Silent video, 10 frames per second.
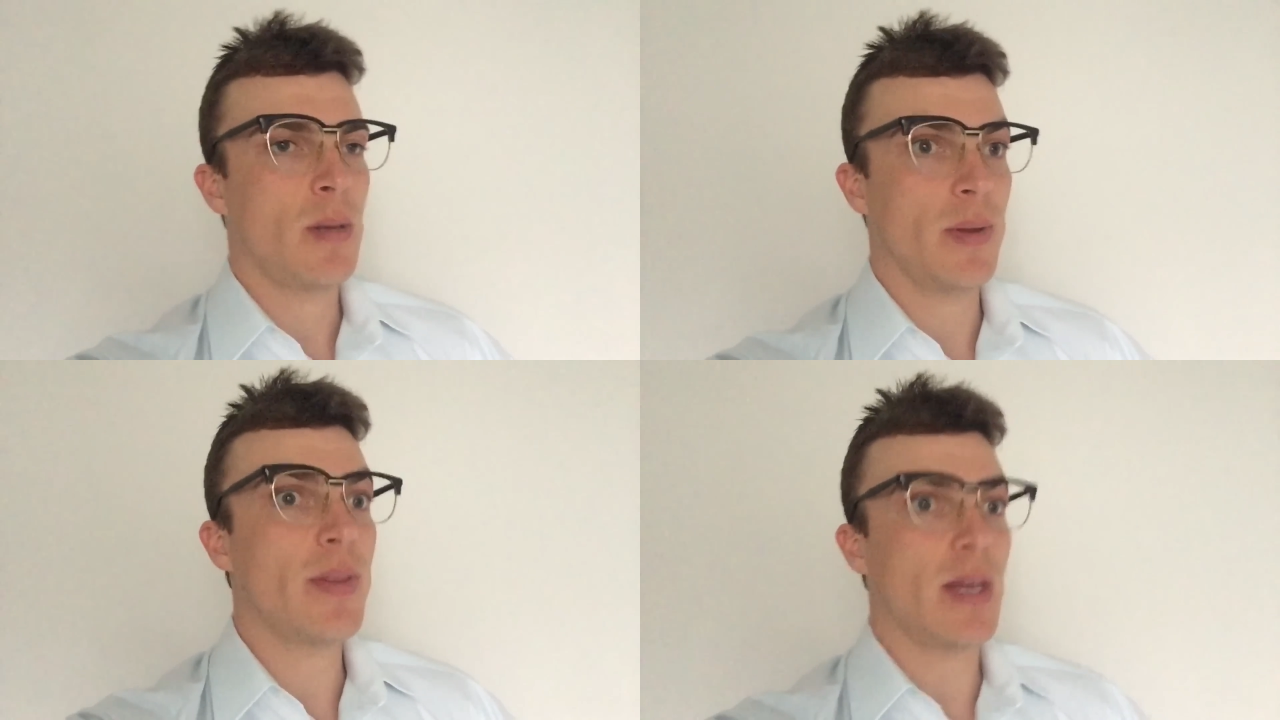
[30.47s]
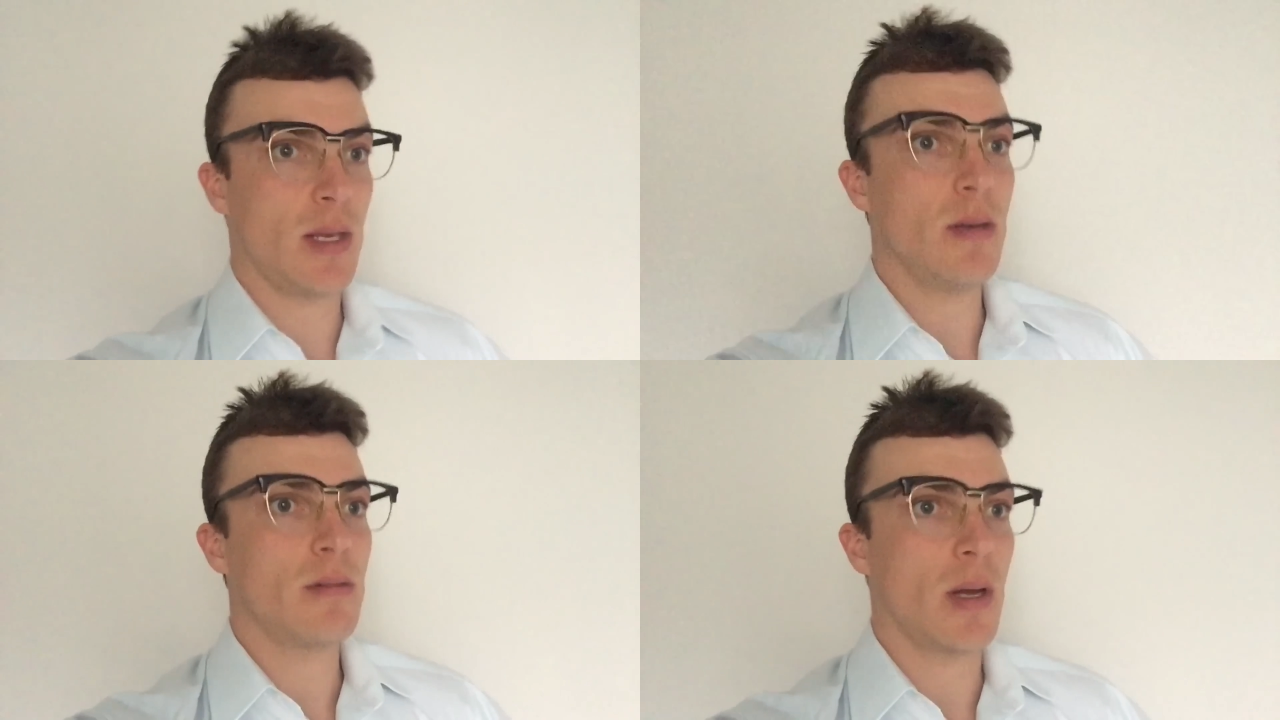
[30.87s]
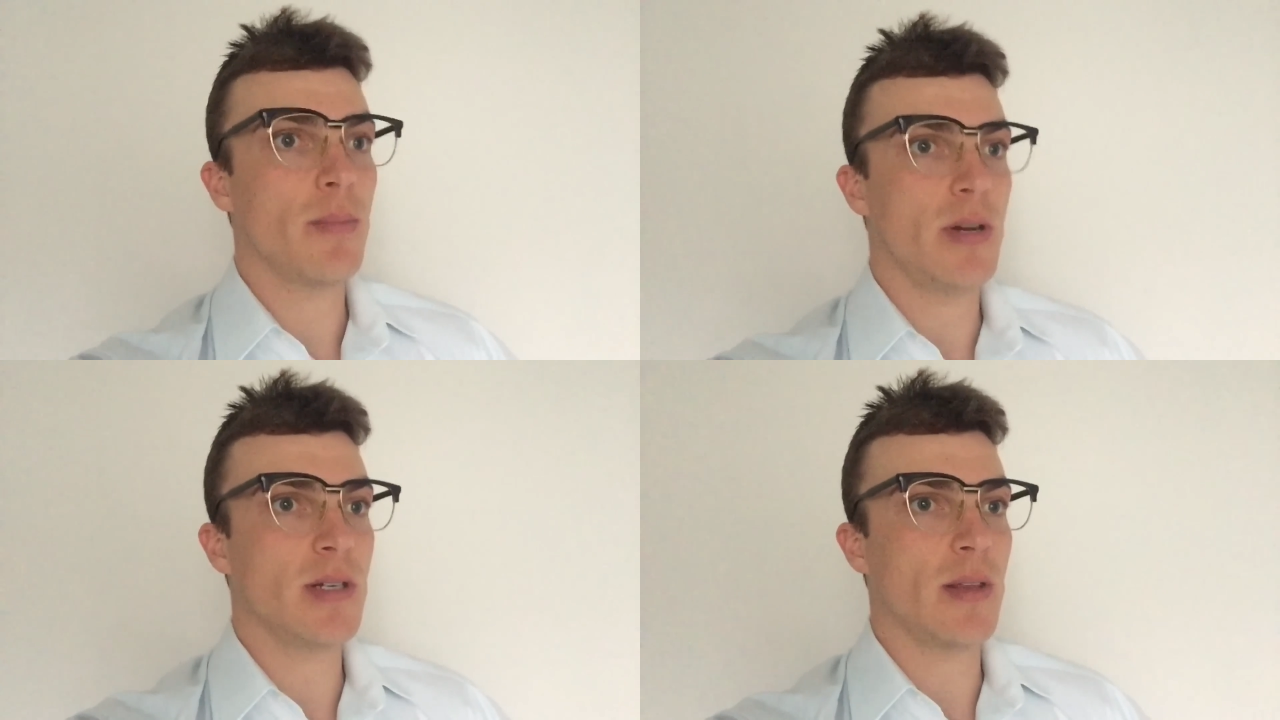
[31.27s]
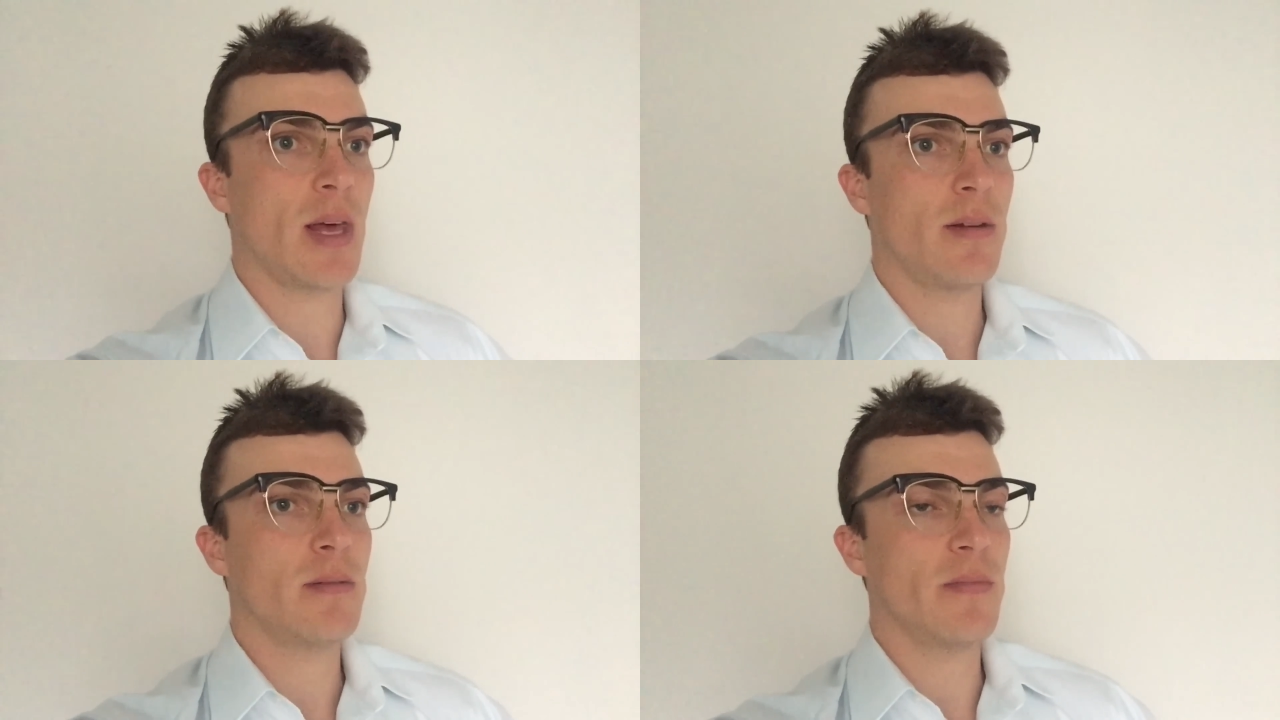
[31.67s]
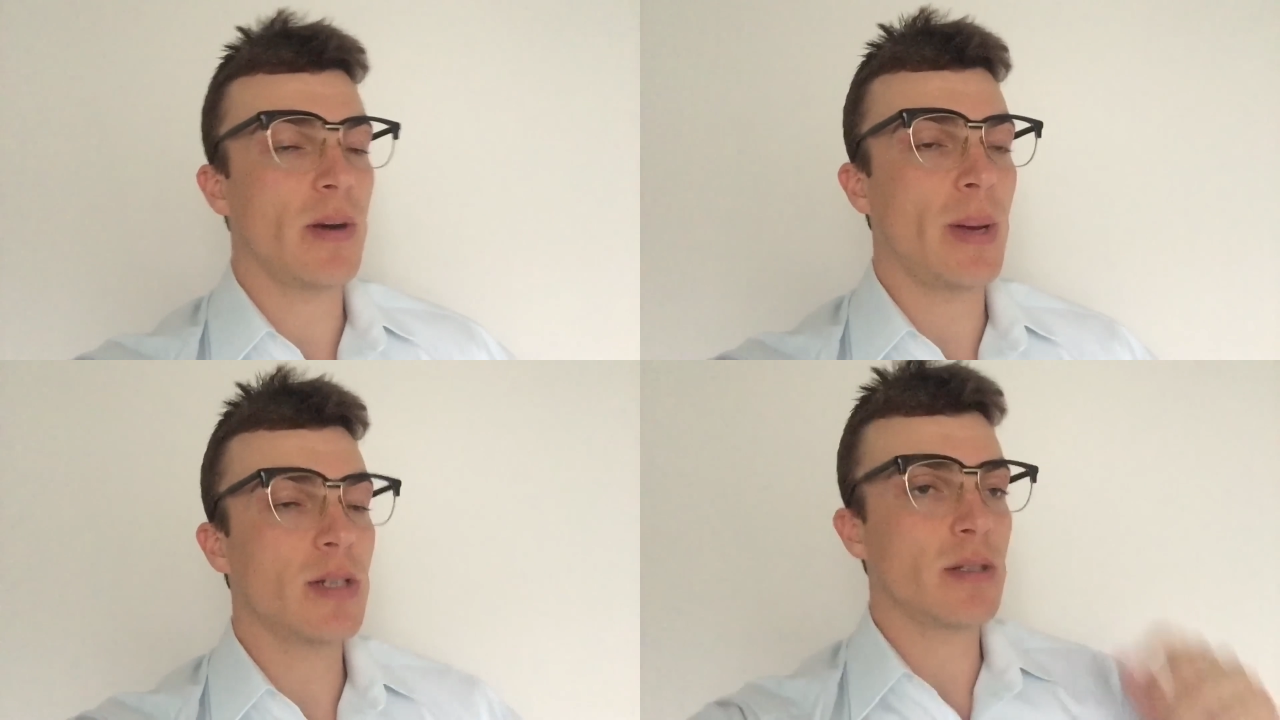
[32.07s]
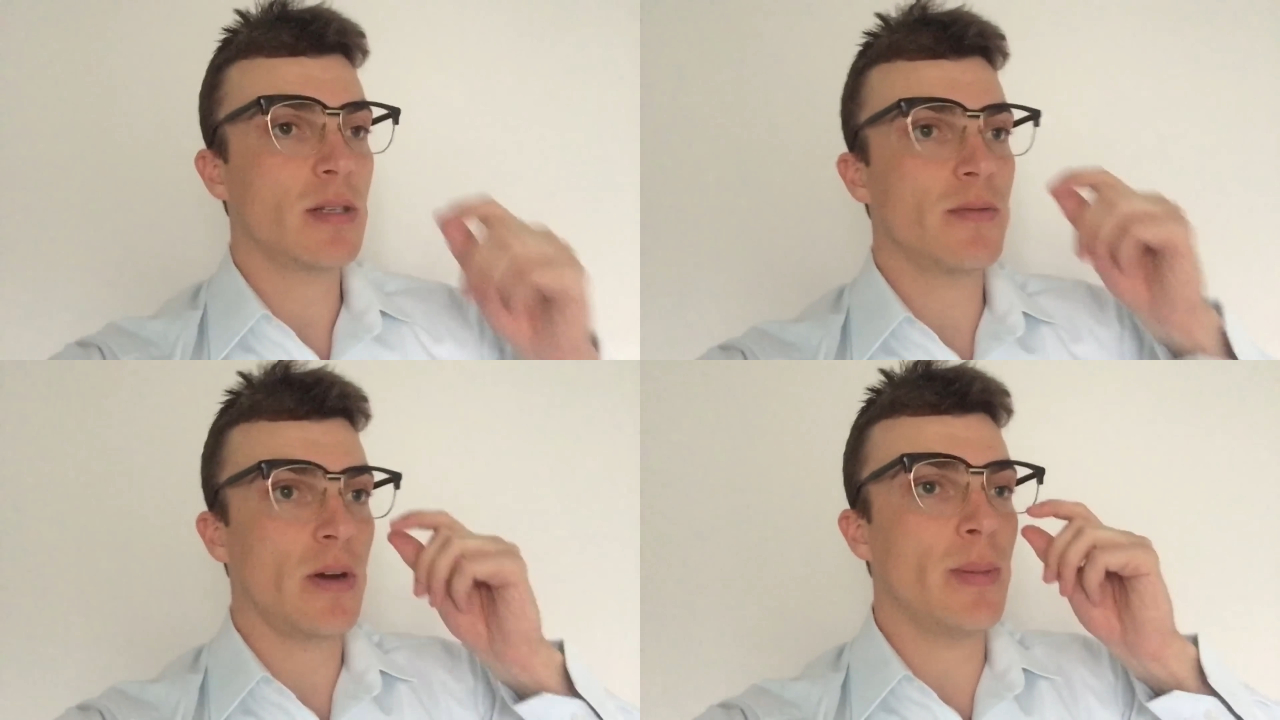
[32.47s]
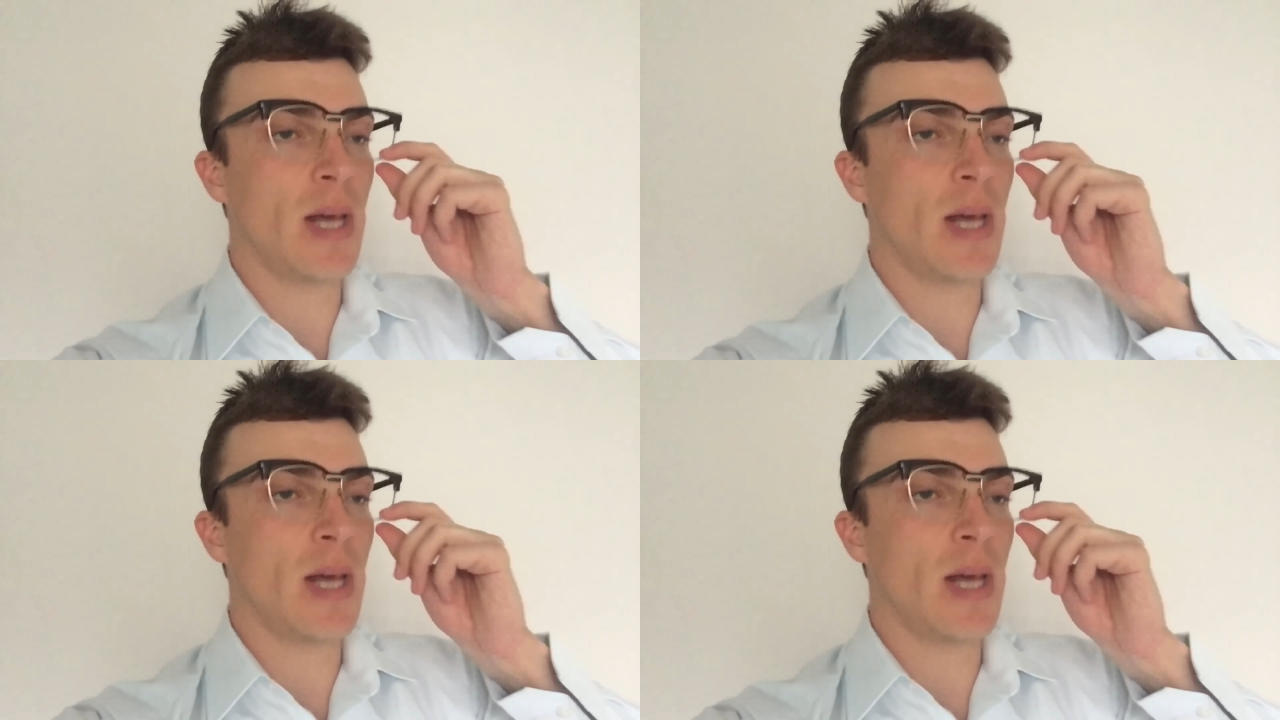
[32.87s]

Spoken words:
but thank you. I appreciate that very much. It's very